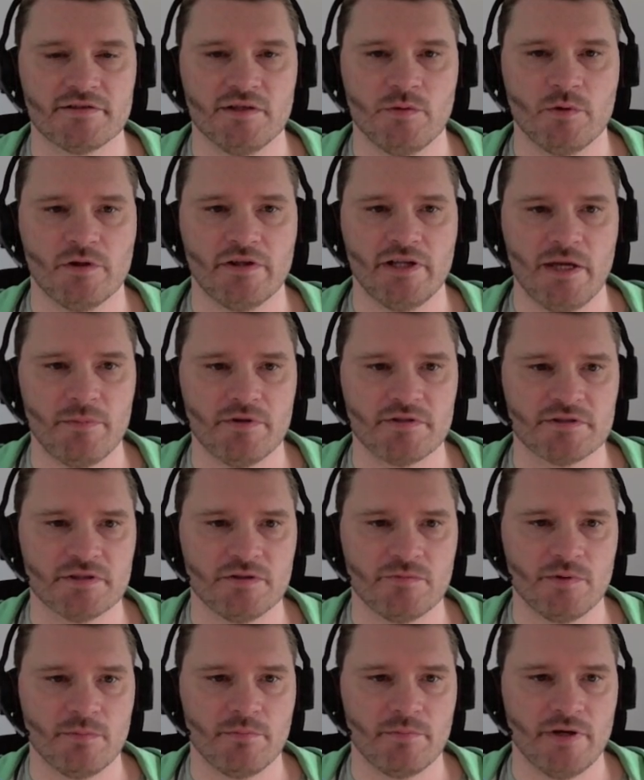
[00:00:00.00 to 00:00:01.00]
what happens
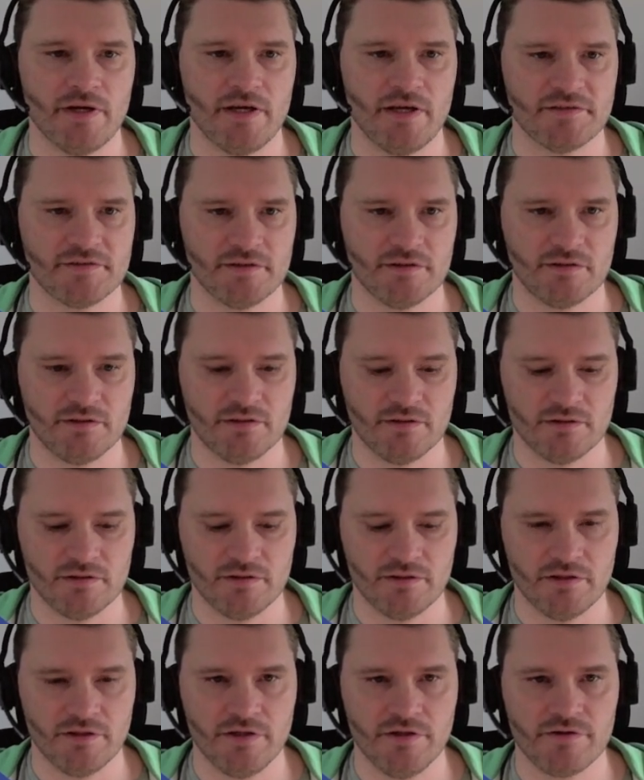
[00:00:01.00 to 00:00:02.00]
if we paste it
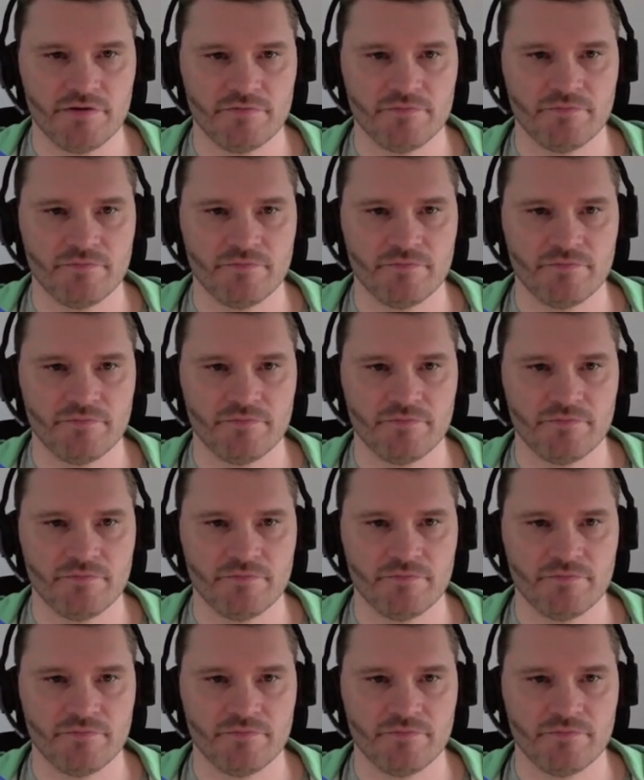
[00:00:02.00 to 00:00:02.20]
in here.